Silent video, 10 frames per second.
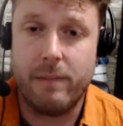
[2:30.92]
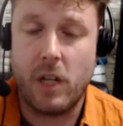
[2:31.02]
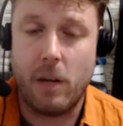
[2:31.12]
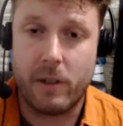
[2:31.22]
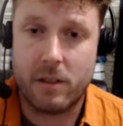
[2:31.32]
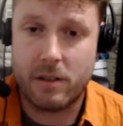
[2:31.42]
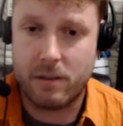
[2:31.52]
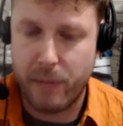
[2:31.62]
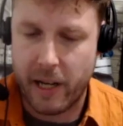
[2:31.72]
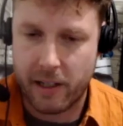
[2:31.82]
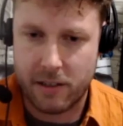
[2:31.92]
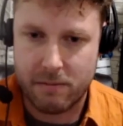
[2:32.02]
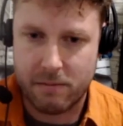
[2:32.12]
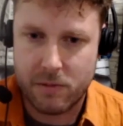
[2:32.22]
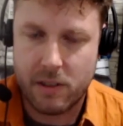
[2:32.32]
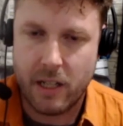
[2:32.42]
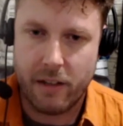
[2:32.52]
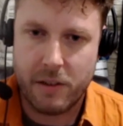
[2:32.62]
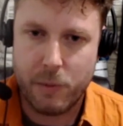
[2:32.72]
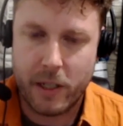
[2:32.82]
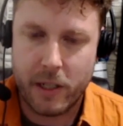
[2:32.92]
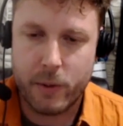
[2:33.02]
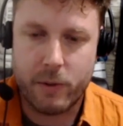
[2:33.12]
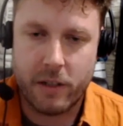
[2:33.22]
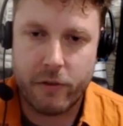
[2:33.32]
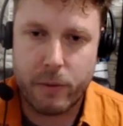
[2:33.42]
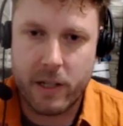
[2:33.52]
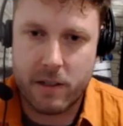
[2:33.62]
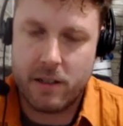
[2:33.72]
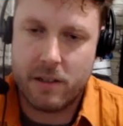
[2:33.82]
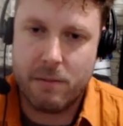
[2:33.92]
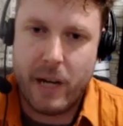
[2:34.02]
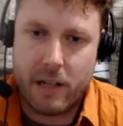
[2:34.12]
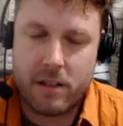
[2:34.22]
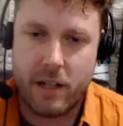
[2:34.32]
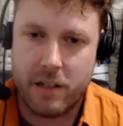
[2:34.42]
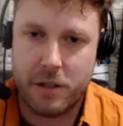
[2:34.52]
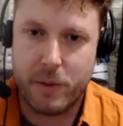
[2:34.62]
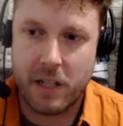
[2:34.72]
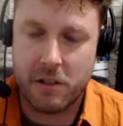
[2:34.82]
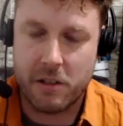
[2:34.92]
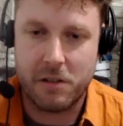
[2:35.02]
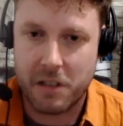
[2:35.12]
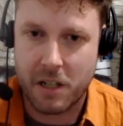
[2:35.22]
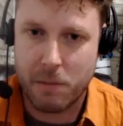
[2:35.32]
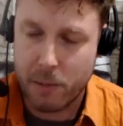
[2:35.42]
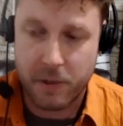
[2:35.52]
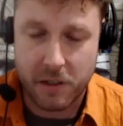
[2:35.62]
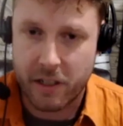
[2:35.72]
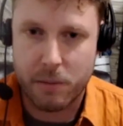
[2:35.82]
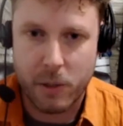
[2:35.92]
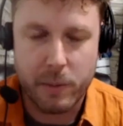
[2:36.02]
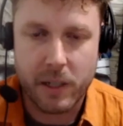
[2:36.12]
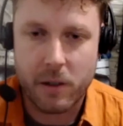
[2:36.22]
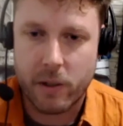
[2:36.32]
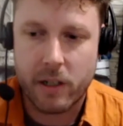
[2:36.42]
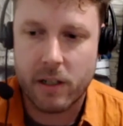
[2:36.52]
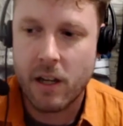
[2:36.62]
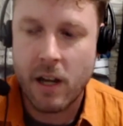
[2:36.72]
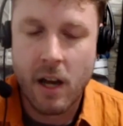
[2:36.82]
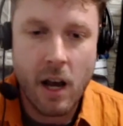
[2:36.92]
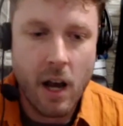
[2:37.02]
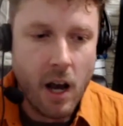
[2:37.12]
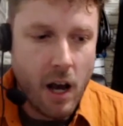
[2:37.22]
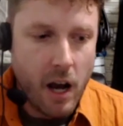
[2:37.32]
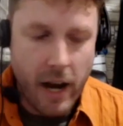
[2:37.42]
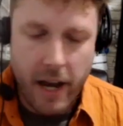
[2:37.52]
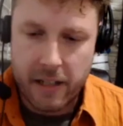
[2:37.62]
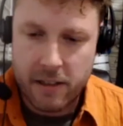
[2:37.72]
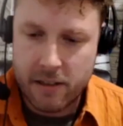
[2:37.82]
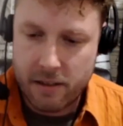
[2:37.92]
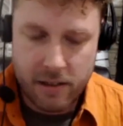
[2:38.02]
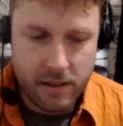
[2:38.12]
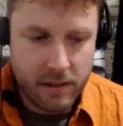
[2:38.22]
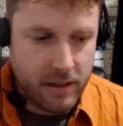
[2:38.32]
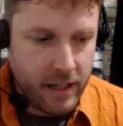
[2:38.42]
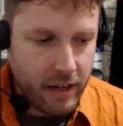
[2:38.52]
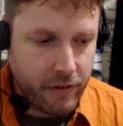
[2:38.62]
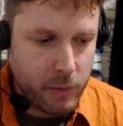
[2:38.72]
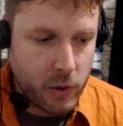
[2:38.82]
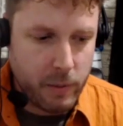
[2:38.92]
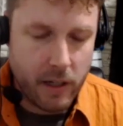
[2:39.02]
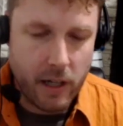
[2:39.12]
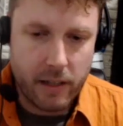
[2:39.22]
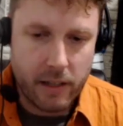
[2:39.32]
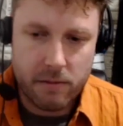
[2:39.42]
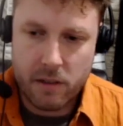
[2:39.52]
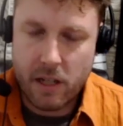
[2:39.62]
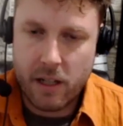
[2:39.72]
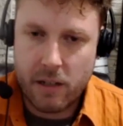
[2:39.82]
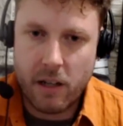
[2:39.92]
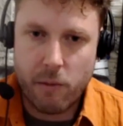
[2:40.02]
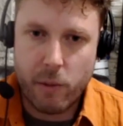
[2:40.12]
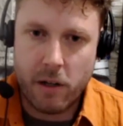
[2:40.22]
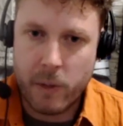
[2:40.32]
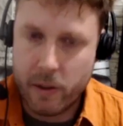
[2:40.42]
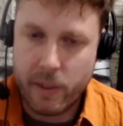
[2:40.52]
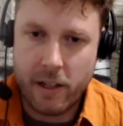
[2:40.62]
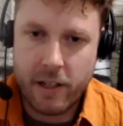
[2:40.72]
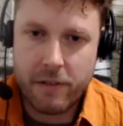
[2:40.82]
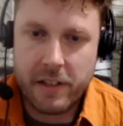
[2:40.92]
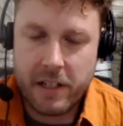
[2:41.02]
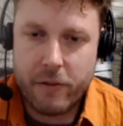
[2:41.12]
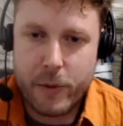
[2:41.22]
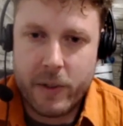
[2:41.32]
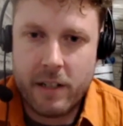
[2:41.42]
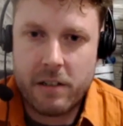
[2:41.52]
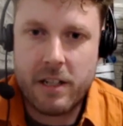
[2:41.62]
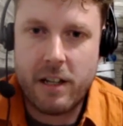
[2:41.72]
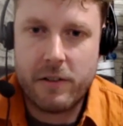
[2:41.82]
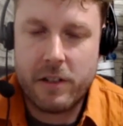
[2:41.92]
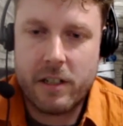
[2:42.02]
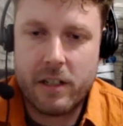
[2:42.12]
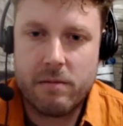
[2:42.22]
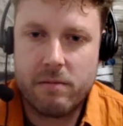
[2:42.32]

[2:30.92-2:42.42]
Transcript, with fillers: topics back in when he was running for president, and Max Keiser would occasionally come up and you'd hear about Bitcoin. And yeah, for the most part, I just kind of got one on with my life like everyone else after